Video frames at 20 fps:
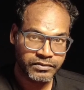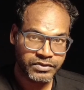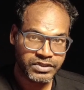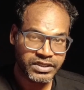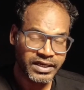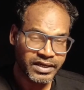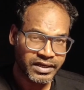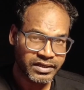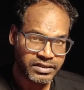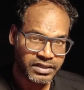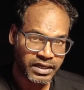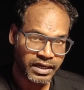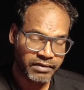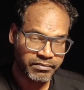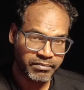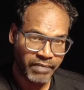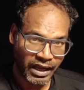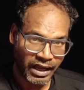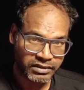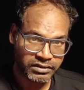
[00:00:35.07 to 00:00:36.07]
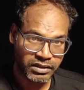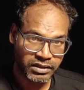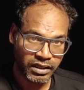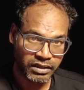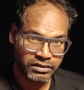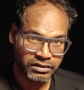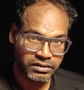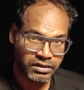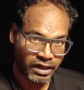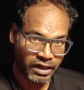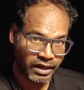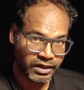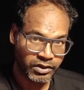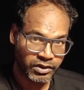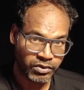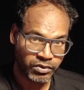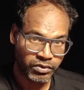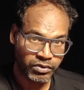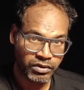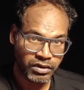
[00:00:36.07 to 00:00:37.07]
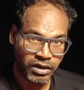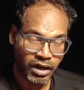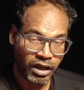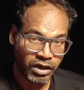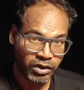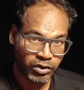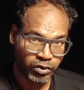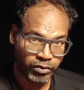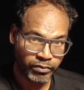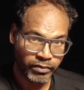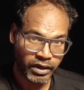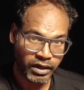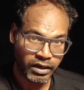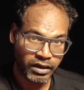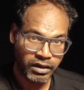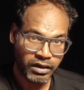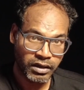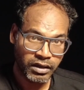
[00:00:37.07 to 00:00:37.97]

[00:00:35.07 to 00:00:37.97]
Cities like Baghdad, Cairo, Cordoba,